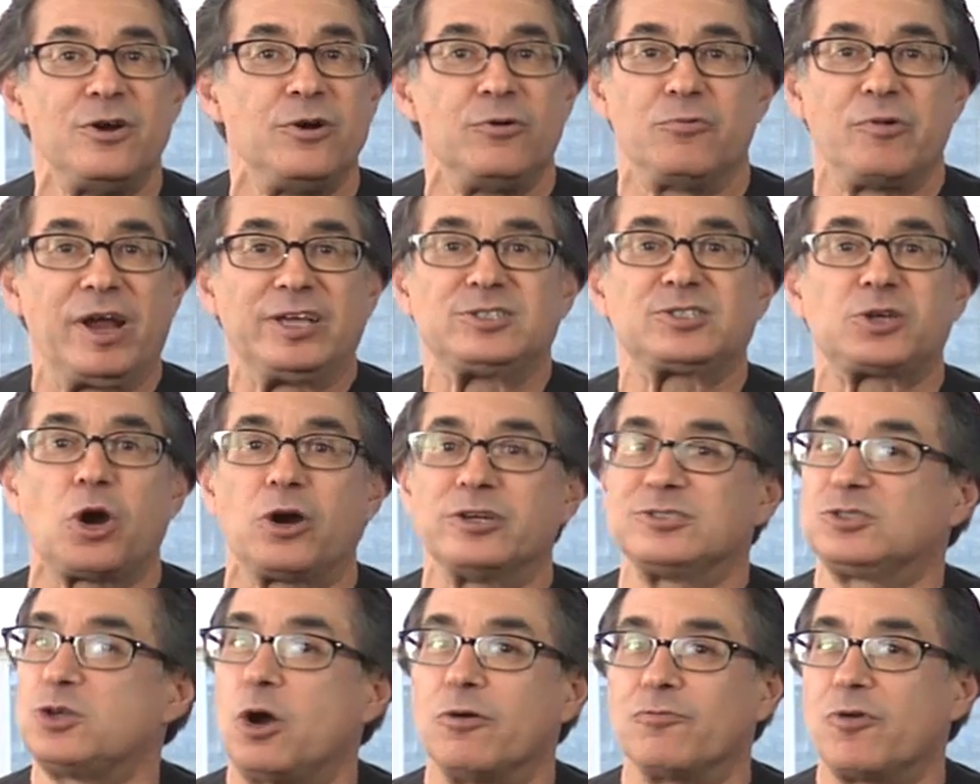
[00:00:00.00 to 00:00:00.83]
race
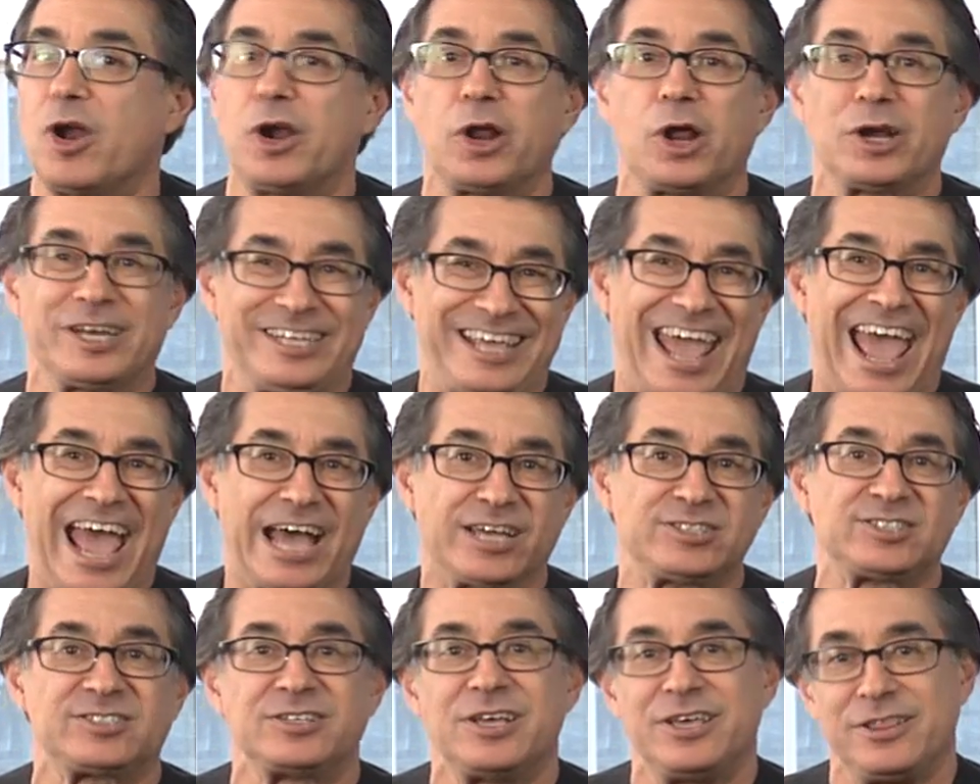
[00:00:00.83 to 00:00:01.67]
cars don't run on
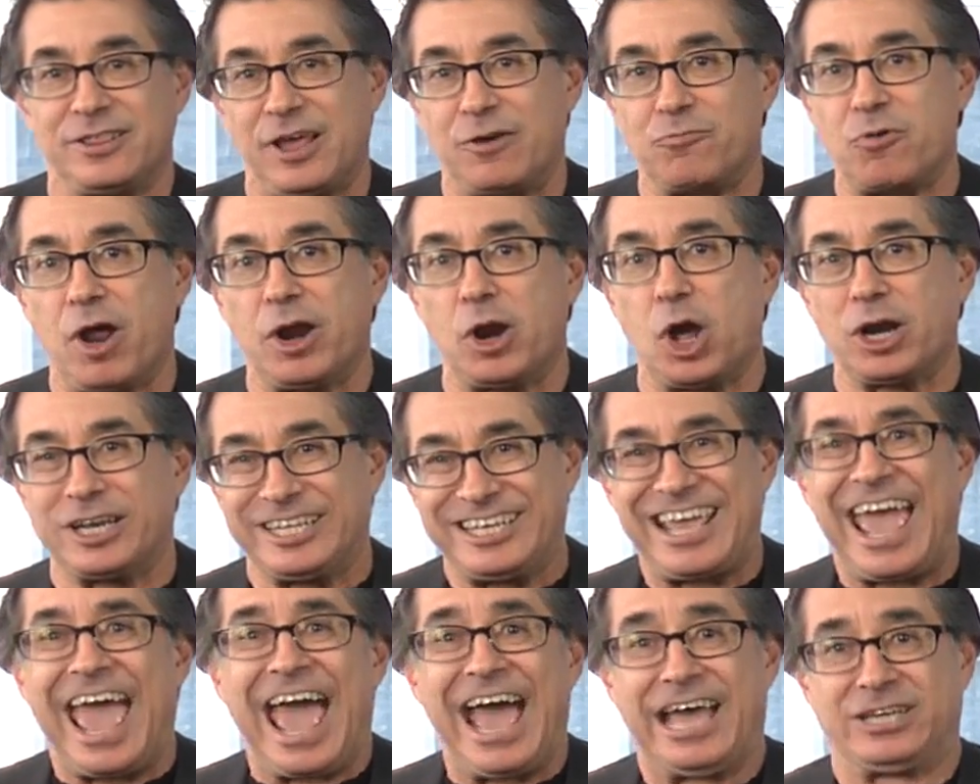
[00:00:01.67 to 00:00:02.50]
gas, they run on
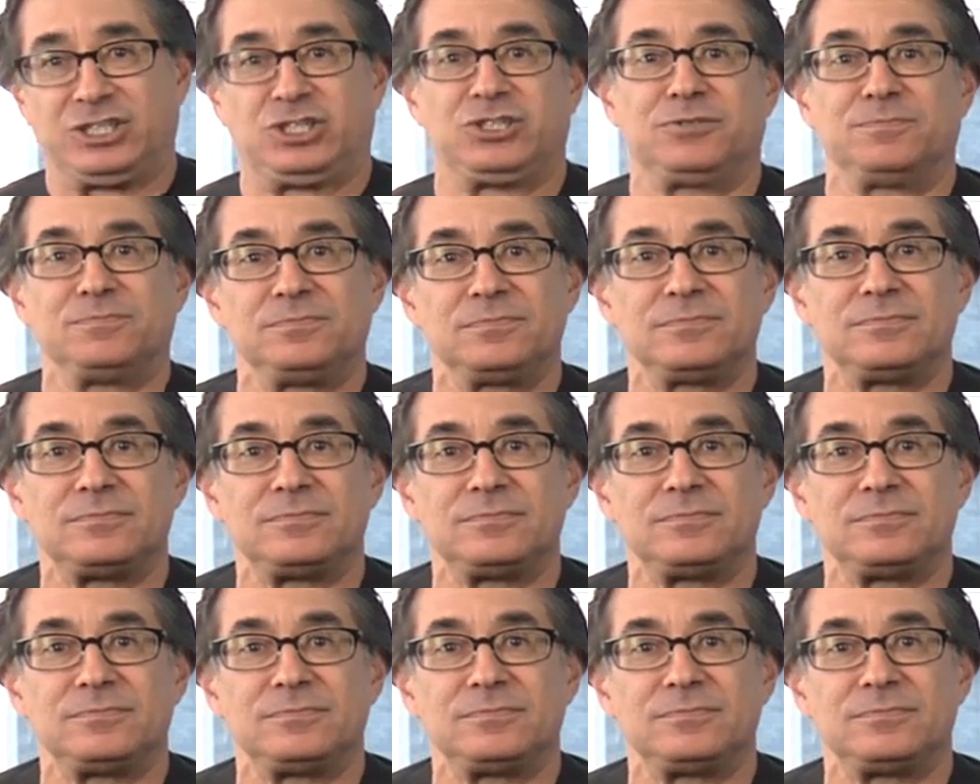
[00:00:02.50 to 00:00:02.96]
cash.